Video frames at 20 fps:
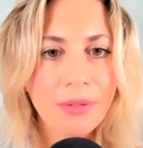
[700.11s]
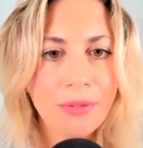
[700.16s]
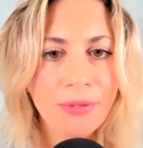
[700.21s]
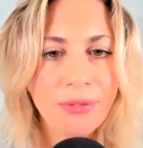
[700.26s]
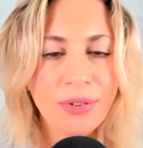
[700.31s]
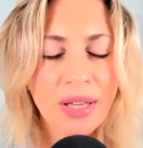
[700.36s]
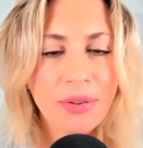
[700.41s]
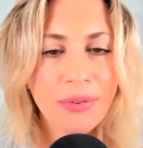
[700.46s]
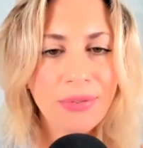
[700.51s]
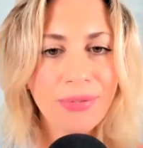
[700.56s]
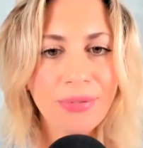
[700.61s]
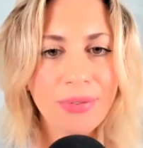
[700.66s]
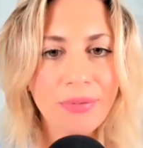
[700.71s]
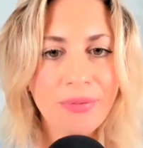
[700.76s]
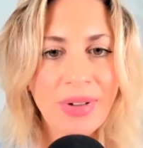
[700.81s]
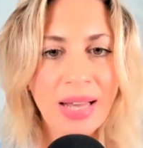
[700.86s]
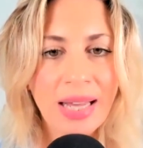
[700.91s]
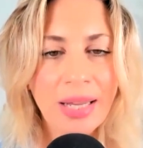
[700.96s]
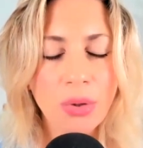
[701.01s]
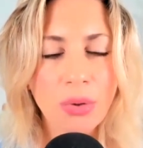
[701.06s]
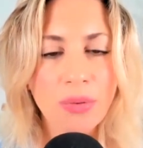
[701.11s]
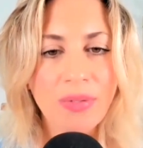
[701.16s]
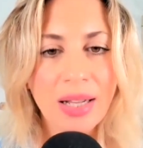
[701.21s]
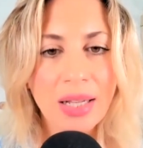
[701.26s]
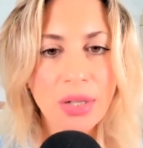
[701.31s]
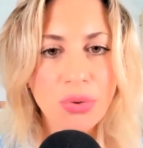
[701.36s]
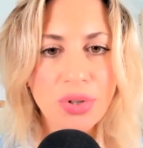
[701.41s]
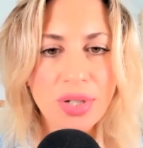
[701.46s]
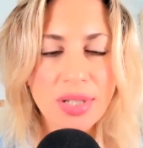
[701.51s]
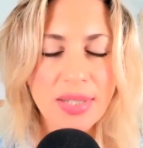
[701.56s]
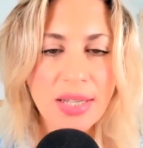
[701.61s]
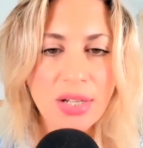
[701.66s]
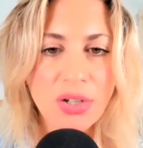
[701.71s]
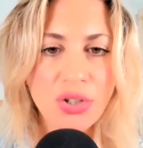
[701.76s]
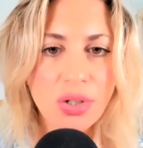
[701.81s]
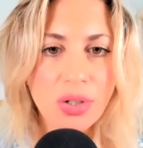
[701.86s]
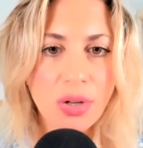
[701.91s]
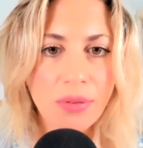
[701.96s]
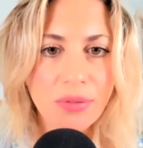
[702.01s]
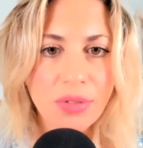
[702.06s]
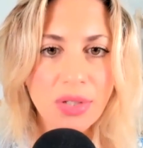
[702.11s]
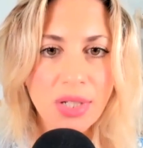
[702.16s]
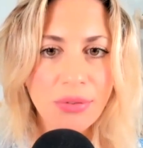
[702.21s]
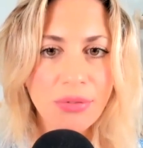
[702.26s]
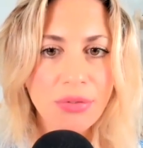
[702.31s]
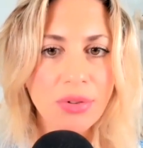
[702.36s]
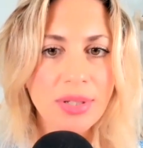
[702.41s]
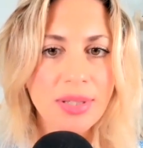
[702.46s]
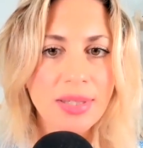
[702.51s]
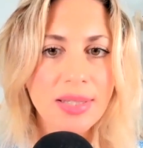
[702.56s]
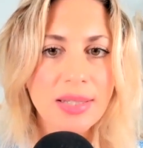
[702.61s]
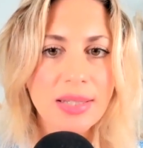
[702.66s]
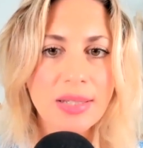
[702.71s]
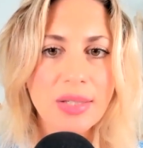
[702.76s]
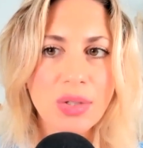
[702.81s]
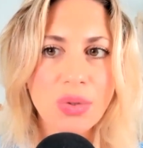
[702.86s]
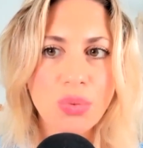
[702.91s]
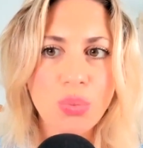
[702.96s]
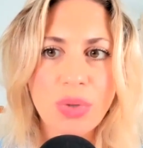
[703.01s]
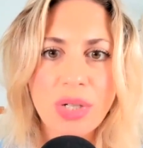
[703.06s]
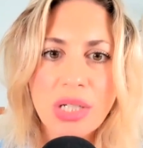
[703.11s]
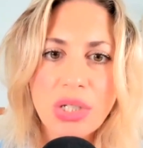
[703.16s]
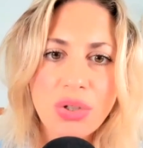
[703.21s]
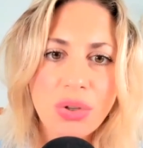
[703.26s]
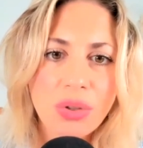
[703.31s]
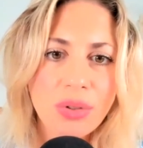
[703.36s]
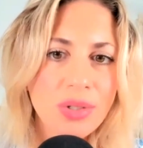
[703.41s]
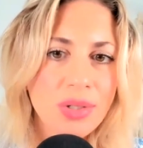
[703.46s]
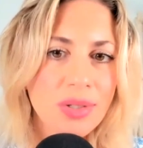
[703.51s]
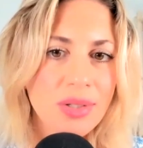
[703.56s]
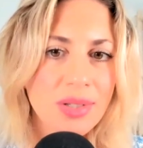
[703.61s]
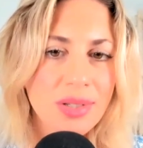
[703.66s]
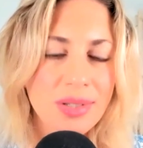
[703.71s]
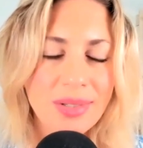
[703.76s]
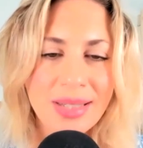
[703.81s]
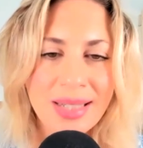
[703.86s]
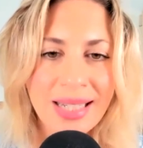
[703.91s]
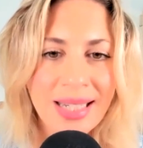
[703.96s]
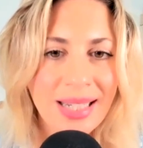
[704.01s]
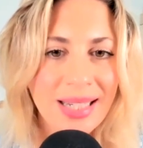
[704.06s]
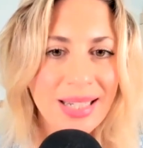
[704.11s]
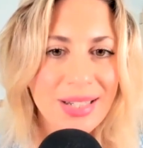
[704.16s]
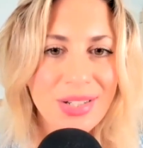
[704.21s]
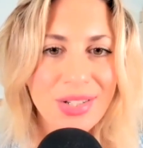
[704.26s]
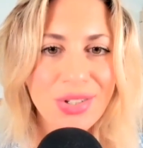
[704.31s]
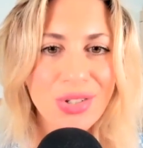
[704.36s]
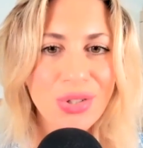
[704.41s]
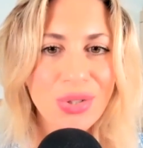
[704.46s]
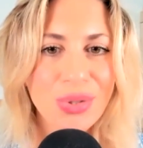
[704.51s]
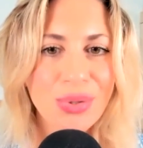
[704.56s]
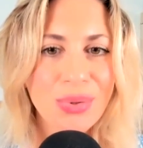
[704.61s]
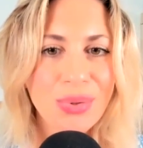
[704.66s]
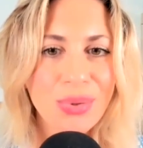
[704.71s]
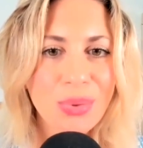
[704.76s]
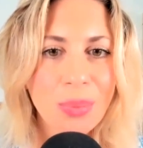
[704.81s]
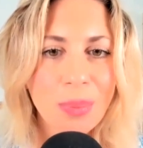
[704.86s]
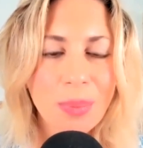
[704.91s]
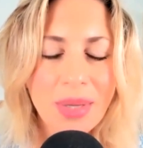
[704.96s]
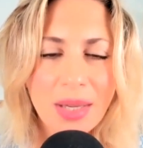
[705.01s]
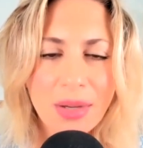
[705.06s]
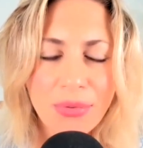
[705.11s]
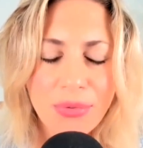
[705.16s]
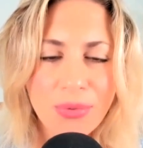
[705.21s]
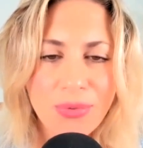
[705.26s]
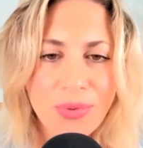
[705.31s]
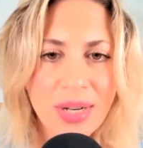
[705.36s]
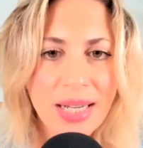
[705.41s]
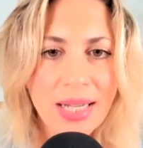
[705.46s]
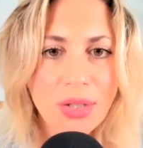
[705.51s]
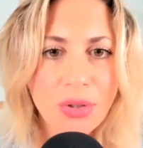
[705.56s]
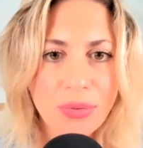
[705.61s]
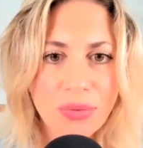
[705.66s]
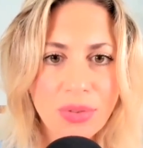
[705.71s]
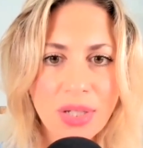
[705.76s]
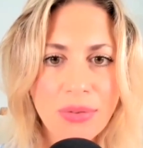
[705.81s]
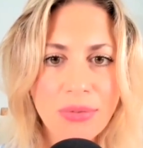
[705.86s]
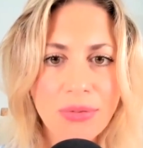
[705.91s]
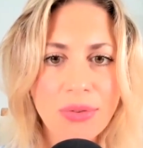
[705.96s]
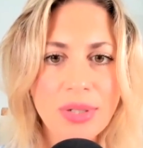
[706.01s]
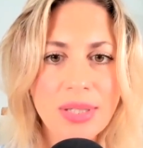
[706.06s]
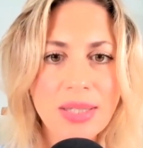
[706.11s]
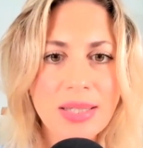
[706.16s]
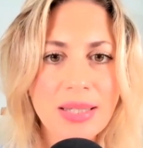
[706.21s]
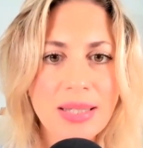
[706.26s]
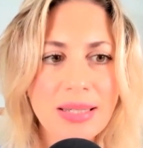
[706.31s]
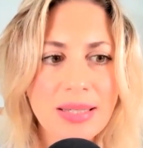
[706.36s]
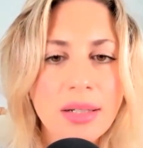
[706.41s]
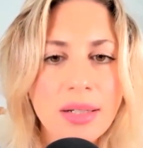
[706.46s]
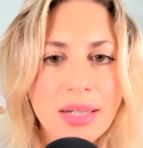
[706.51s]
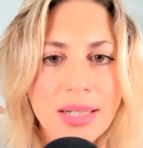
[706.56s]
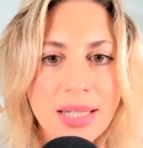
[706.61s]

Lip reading: Fifth value, valorization of differences. We don't need to be afraid of differences.